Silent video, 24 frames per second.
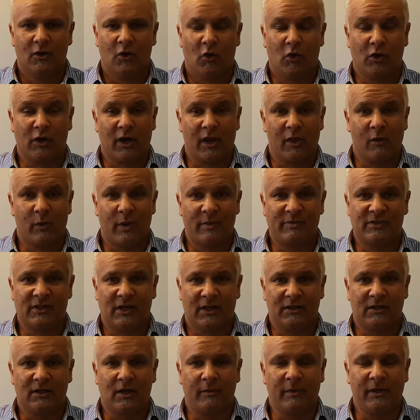or go to the
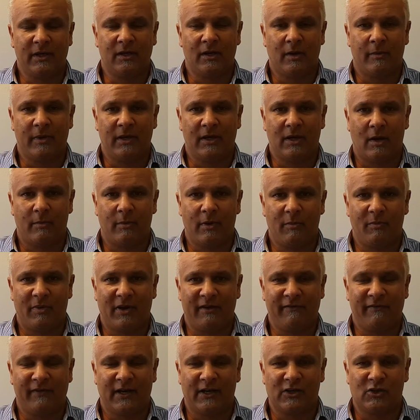website
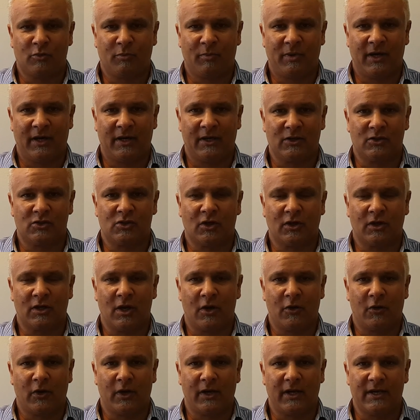
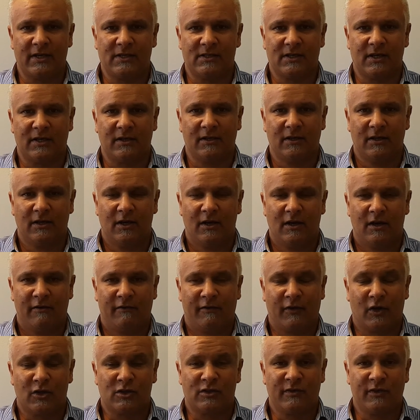www.bayfinancialpartners.co.nz
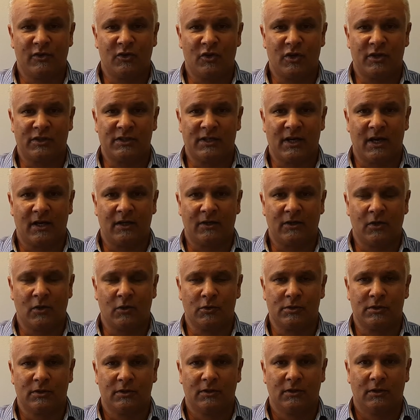for lots of interesting
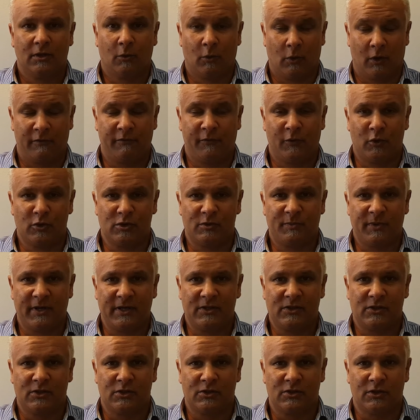articles. We look forward to
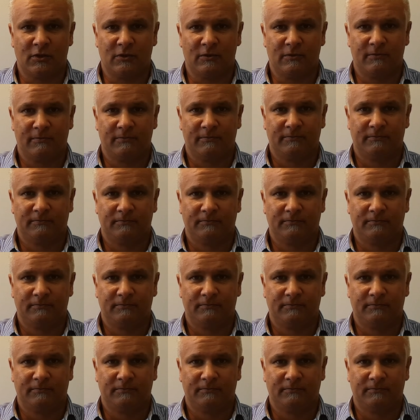speaking to you soon.